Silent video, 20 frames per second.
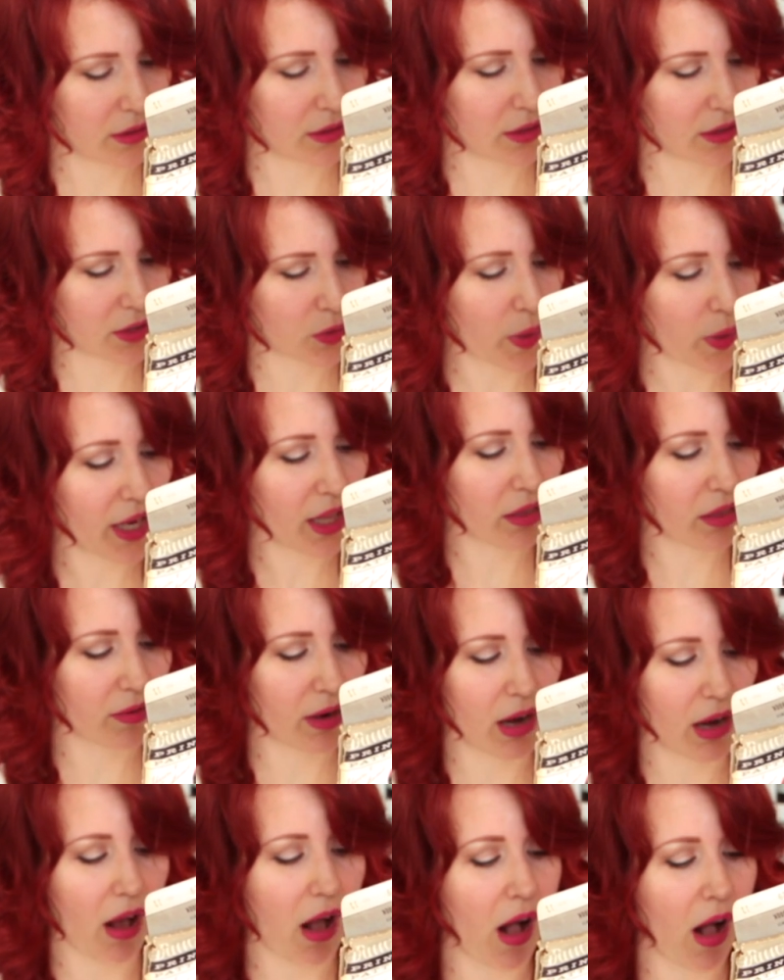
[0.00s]

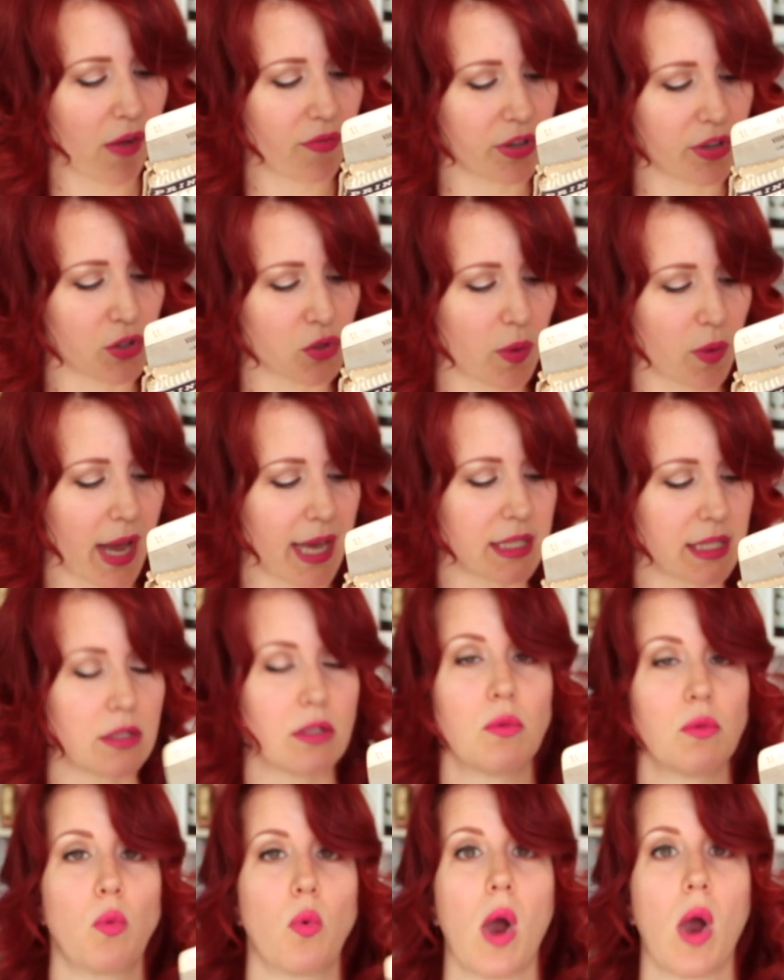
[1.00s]
23.5-inch
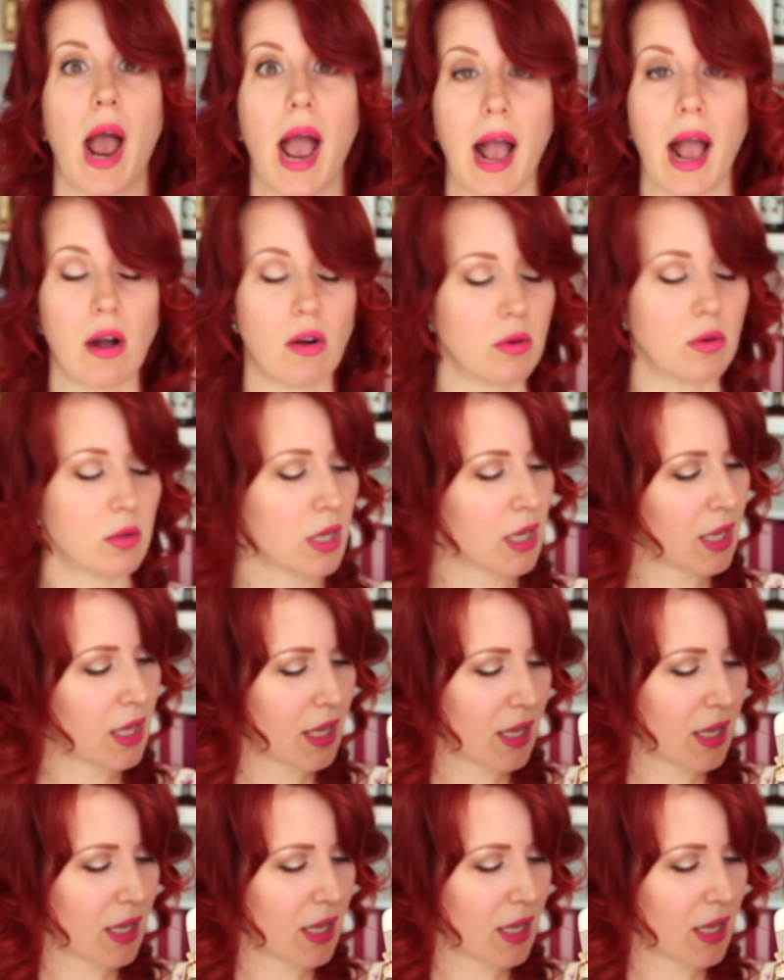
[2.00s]
waist. Wow.